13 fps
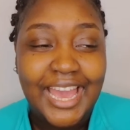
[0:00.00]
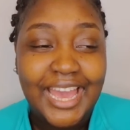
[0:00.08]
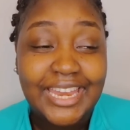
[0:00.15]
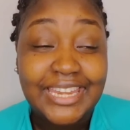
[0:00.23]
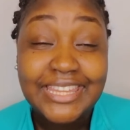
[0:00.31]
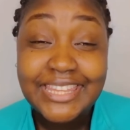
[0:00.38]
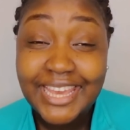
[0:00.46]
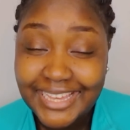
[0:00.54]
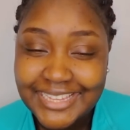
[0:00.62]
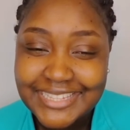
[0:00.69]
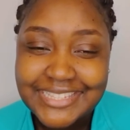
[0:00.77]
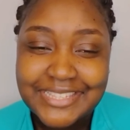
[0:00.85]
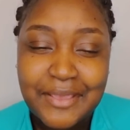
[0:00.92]
And
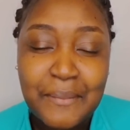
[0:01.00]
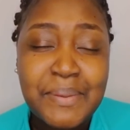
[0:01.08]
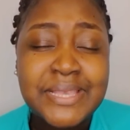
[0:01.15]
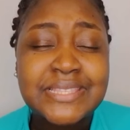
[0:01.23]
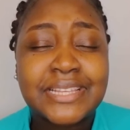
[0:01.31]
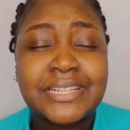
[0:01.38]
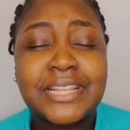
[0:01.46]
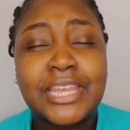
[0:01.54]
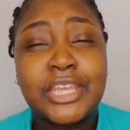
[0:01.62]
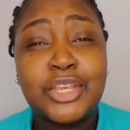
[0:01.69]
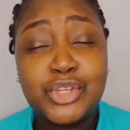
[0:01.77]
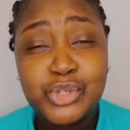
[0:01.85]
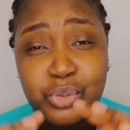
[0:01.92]
yes, basically
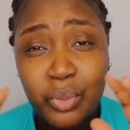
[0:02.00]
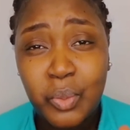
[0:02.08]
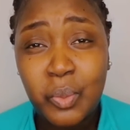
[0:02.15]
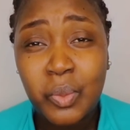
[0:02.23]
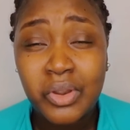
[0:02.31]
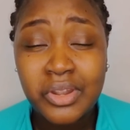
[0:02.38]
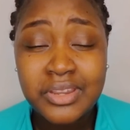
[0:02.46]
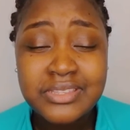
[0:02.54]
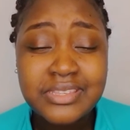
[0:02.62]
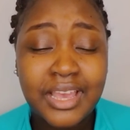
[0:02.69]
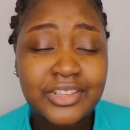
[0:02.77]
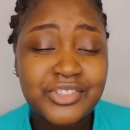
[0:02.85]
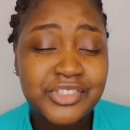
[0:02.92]
in short
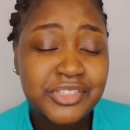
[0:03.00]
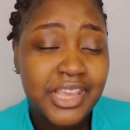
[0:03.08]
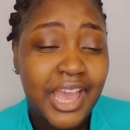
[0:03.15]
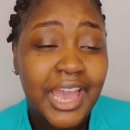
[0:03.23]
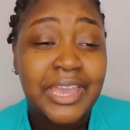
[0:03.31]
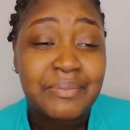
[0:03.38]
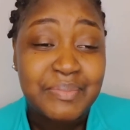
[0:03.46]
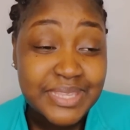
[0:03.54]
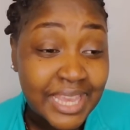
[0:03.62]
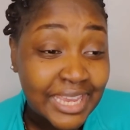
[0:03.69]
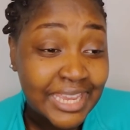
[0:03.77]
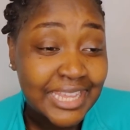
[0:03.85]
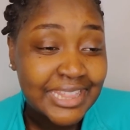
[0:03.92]
words, I am
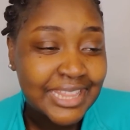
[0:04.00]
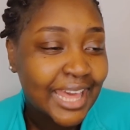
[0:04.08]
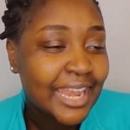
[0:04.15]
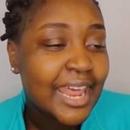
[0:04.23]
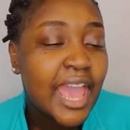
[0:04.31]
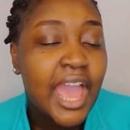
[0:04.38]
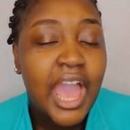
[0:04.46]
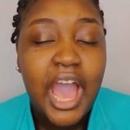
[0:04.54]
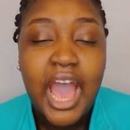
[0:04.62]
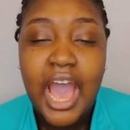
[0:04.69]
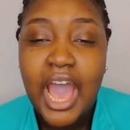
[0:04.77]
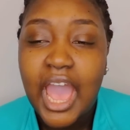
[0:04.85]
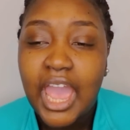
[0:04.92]
saying that
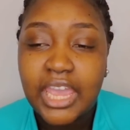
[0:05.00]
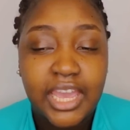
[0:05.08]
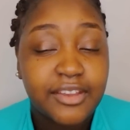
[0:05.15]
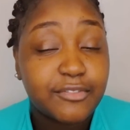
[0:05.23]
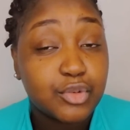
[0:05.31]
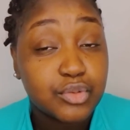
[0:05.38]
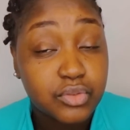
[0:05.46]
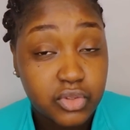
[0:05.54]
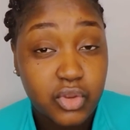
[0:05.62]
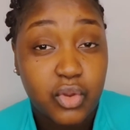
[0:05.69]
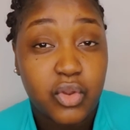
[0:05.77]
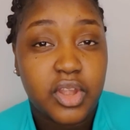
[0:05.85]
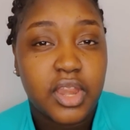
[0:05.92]
I have
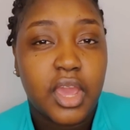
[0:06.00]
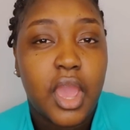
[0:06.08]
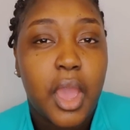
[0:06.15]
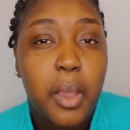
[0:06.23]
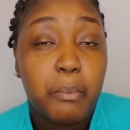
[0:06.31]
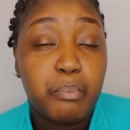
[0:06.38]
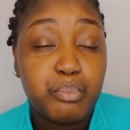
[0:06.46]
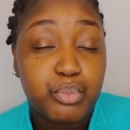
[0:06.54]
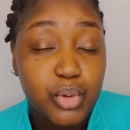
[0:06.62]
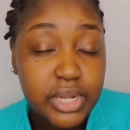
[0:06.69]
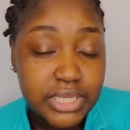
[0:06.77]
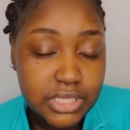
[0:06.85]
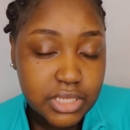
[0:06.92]
considered
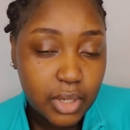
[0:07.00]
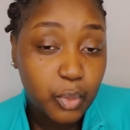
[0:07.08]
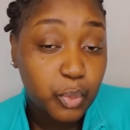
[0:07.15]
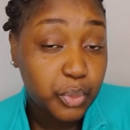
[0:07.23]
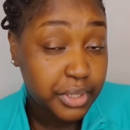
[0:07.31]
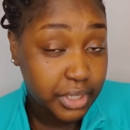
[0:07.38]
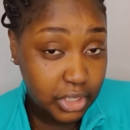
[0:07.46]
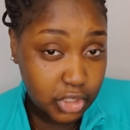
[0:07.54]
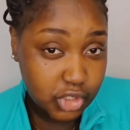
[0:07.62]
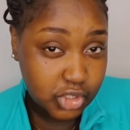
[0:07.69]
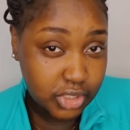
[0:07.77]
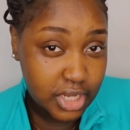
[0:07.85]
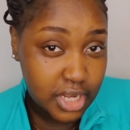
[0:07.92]
breast
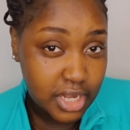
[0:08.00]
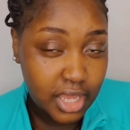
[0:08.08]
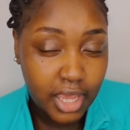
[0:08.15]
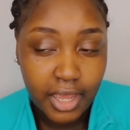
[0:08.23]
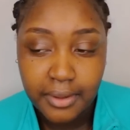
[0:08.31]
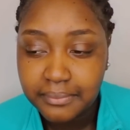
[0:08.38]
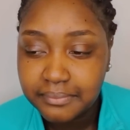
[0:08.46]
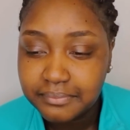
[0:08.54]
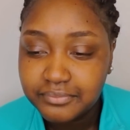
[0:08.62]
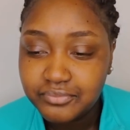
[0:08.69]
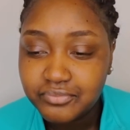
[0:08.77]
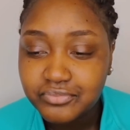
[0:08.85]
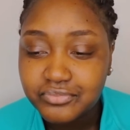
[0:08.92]
reduction.
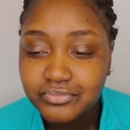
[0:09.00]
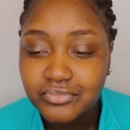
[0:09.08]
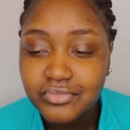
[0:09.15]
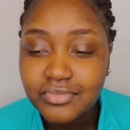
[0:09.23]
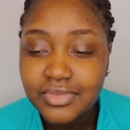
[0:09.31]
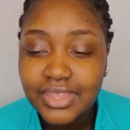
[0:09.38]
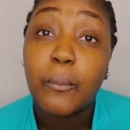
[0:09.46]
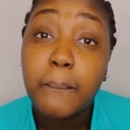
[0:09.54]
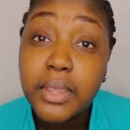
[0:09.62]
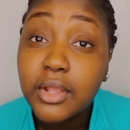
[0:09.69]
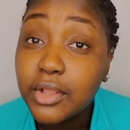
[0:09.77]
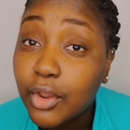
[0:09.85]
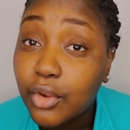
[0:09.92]
Don't
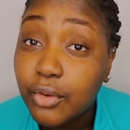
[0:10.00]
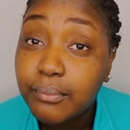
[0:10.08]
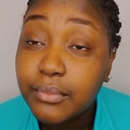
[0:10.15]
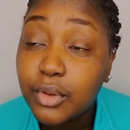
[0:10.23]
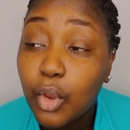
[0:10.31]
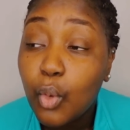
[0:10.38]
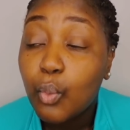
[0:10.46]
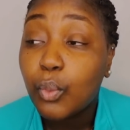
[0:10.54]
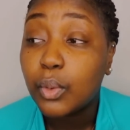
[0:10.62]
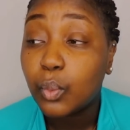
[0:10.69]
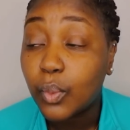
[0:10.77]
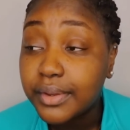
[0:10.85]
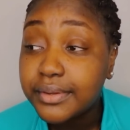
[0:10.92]
be alarmed
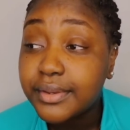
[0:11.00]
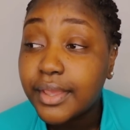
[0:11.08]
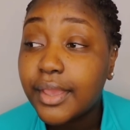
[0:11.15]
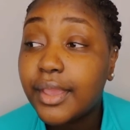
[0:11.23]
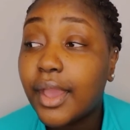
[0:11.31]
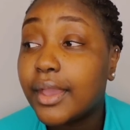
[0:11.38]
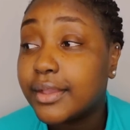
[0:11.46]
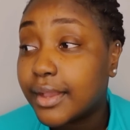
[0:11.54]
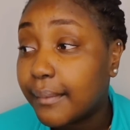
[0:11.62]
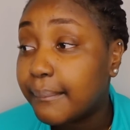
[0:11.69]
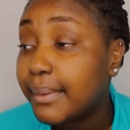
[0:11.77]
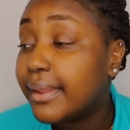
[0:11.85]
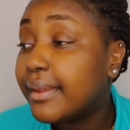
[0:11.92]
when one day I
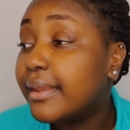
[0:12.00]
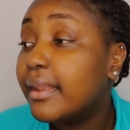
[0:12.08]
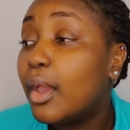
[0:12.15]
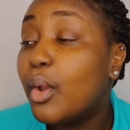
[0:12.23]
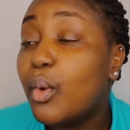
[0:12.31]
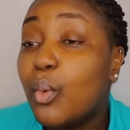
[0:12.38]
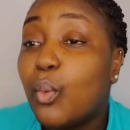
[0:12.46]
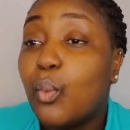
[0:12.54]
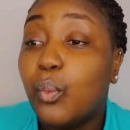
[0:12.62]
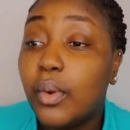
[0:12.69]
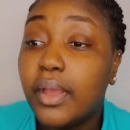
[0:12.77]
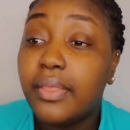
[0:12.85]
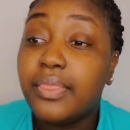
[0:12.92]
come in
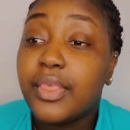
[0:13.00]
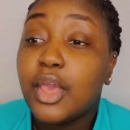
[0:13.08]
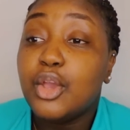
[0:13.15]
with